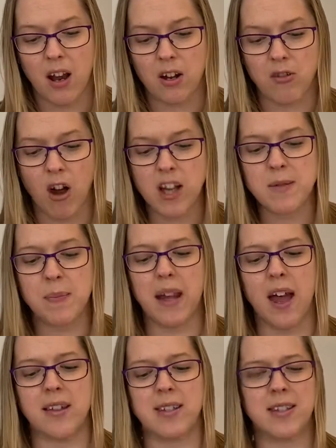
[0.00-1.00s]
grasping
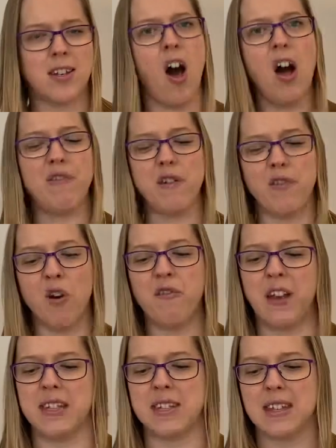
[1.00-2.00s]
her staff of
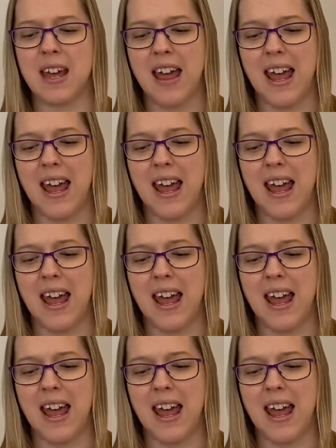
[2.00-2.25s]
office,